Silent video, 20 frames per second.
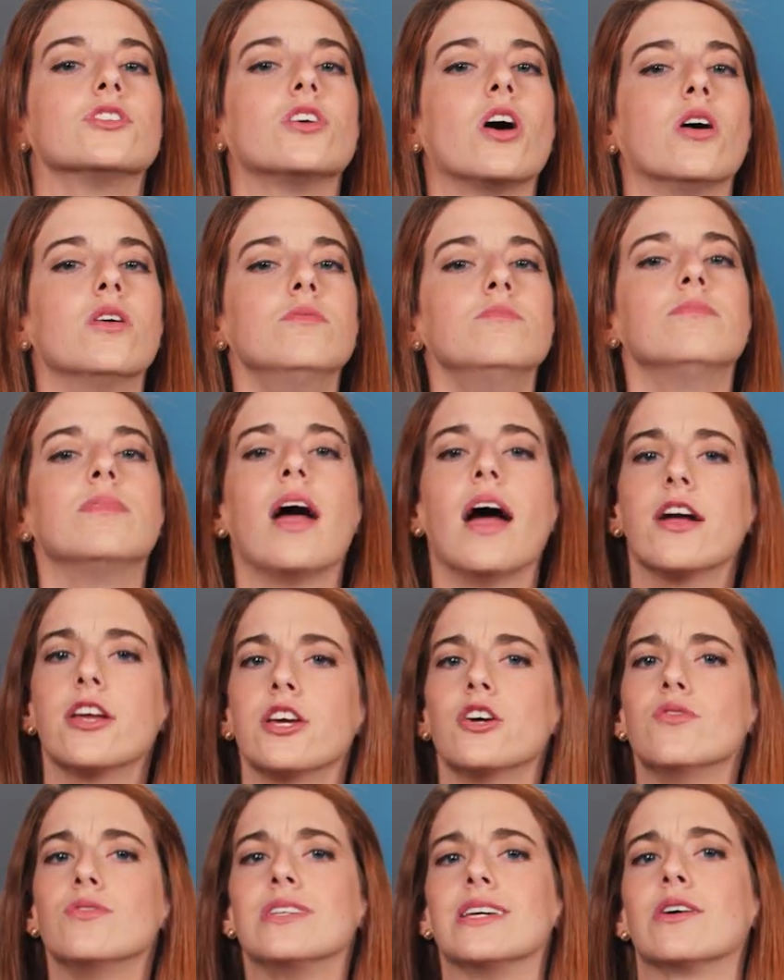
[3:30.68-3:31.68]
So how do
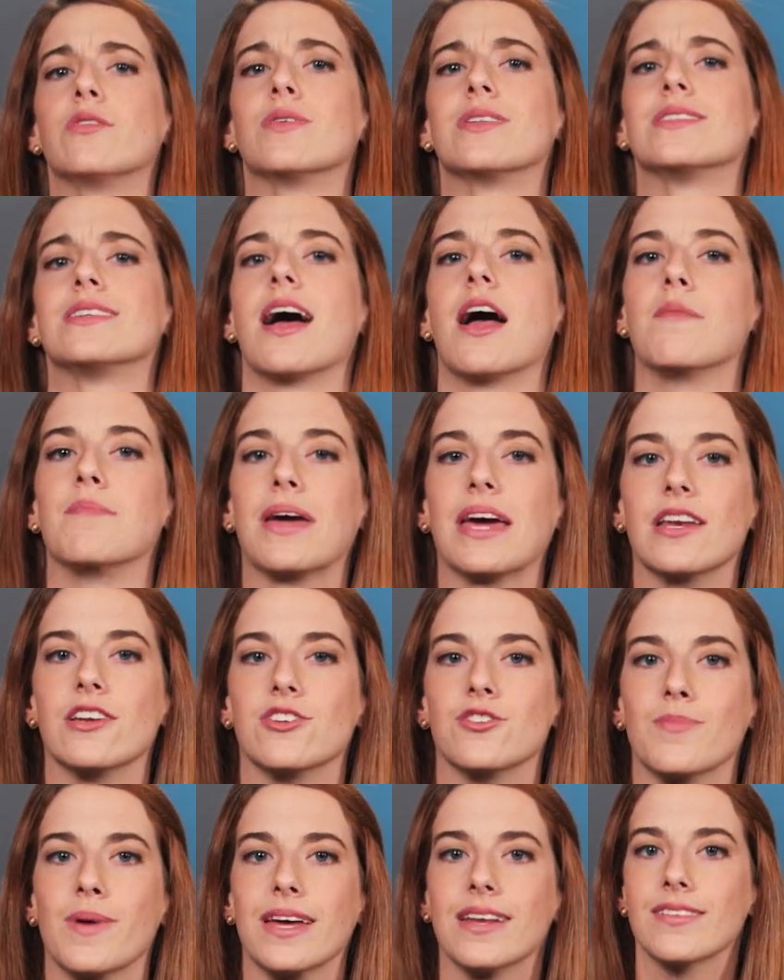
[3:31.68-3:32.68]
you deal with time
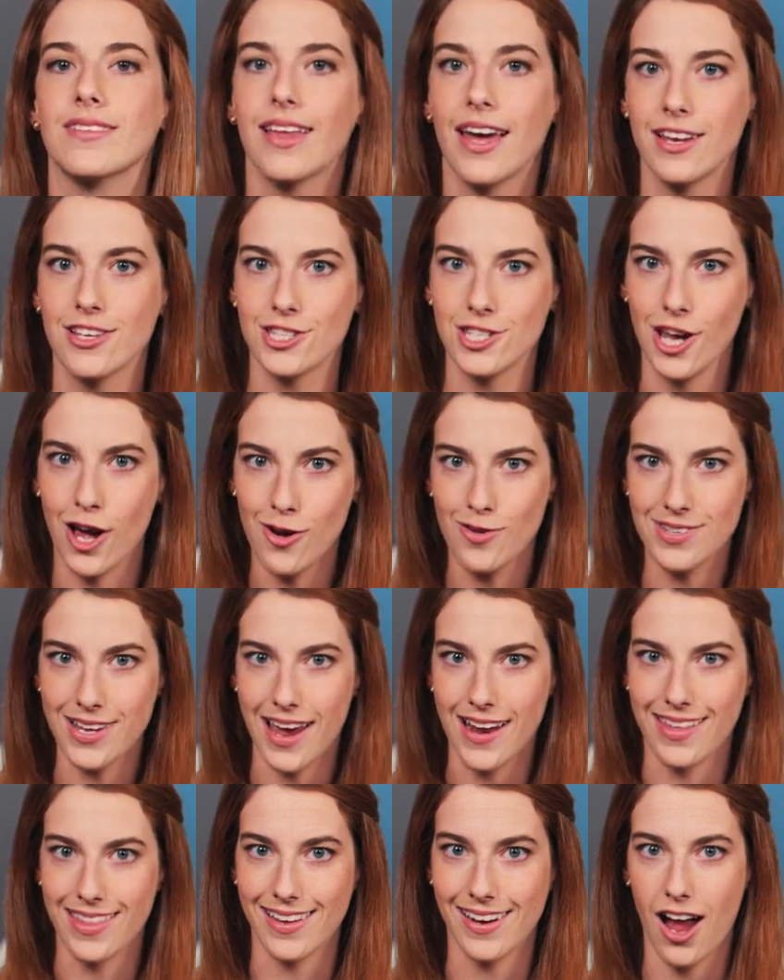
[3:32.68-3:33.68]
management? Let us know
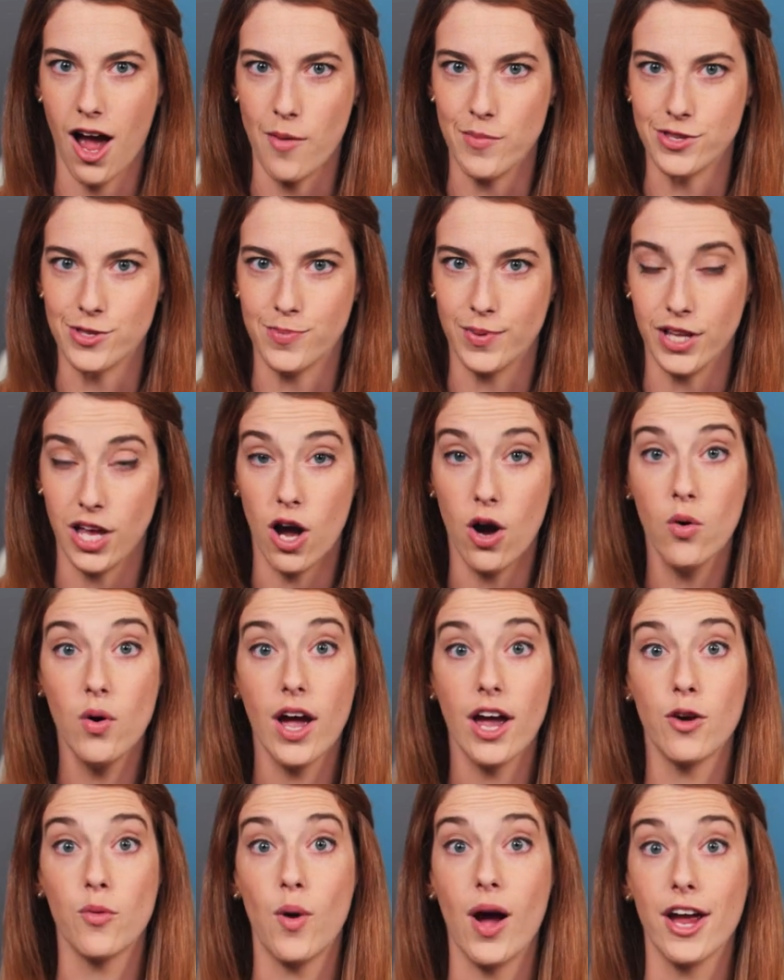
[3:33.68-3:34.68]
down in the comments below.
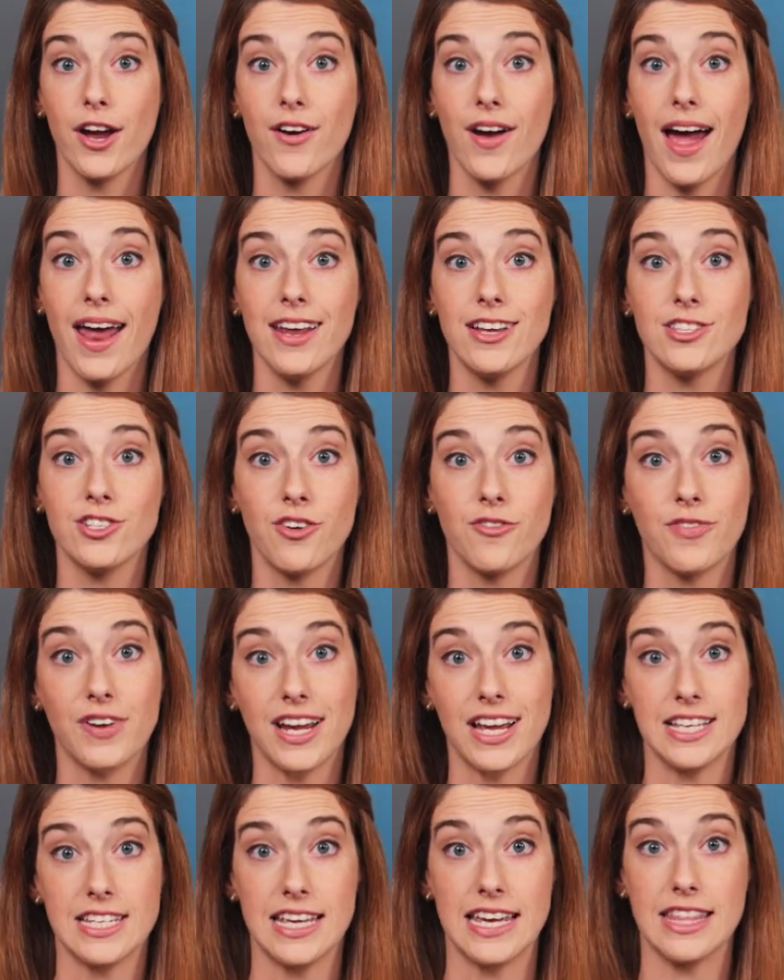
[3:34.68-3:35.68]
And while you're at it, don't
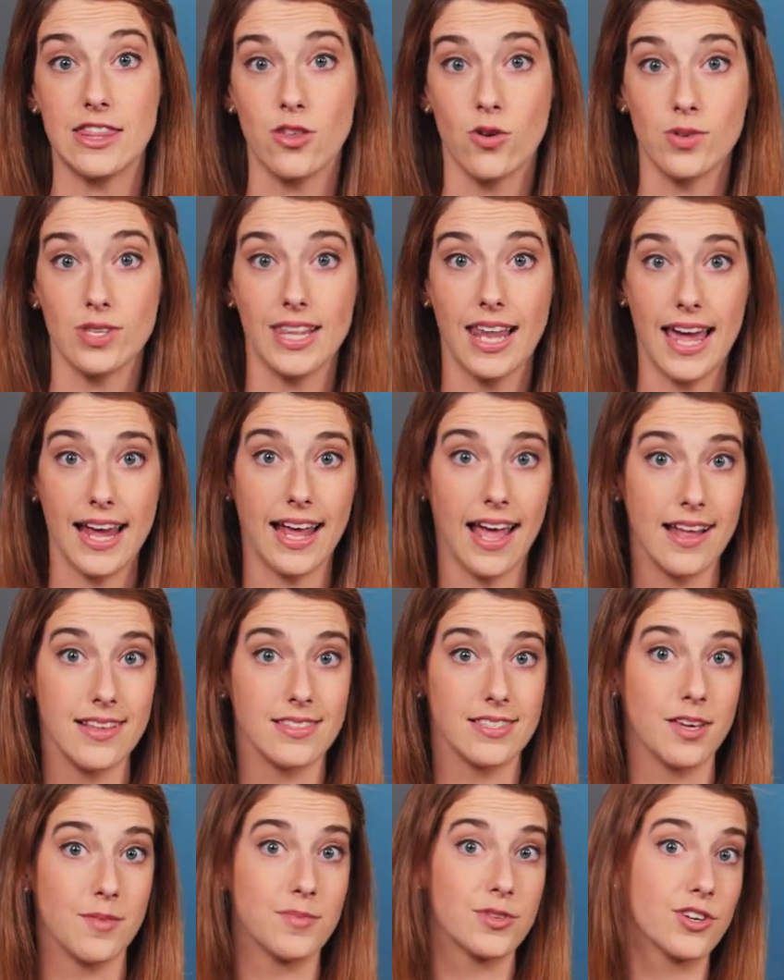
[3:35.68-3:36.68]
forget to hit those like and
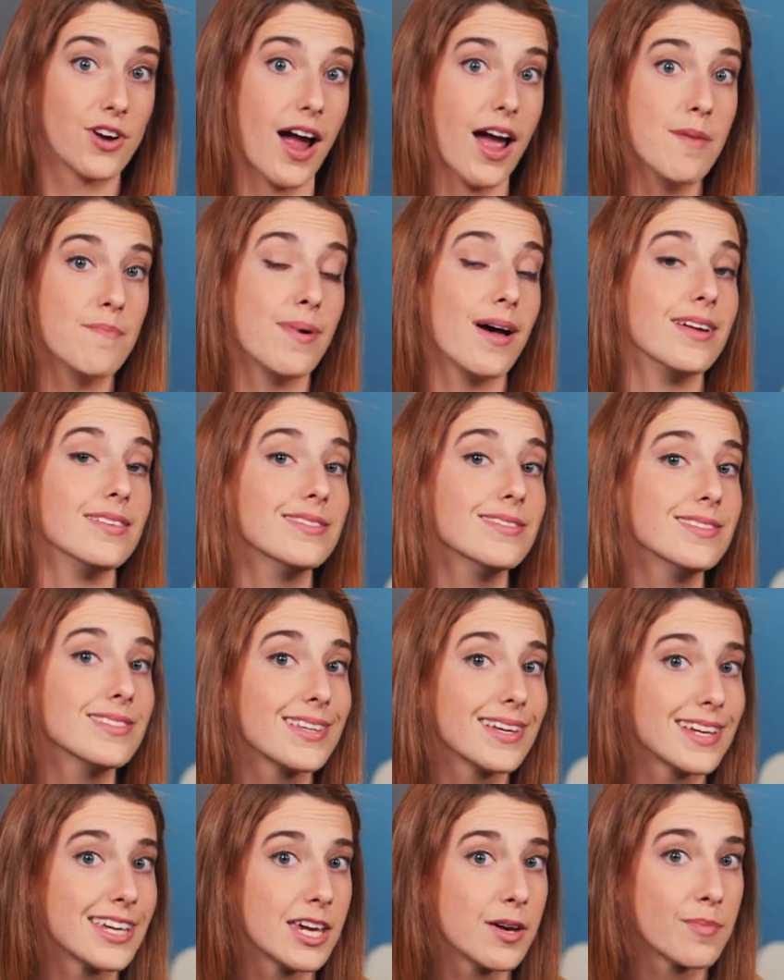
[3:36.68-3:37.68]
subscribe buttons
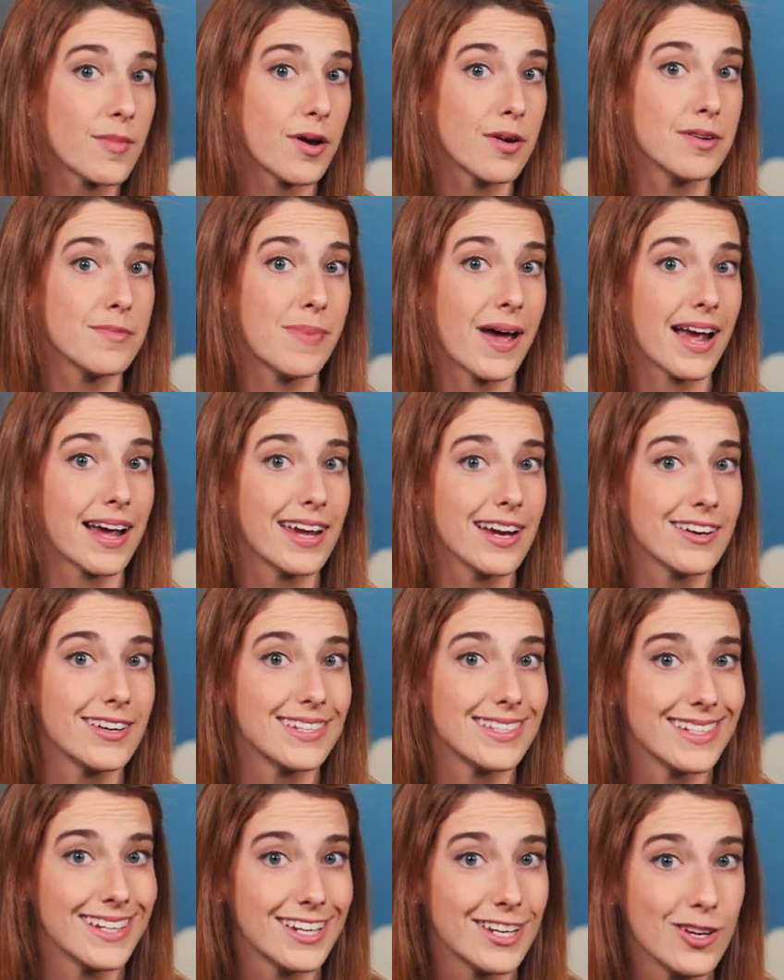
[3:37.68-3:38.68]
and keep coming back here
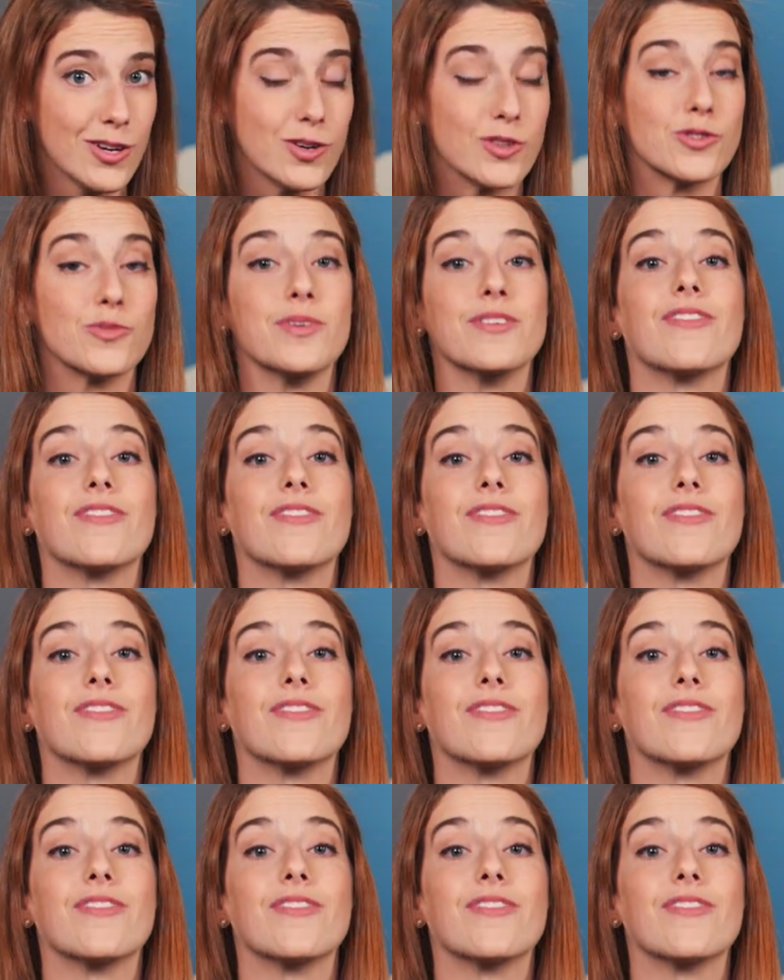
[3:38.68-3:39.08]
to DNews. News.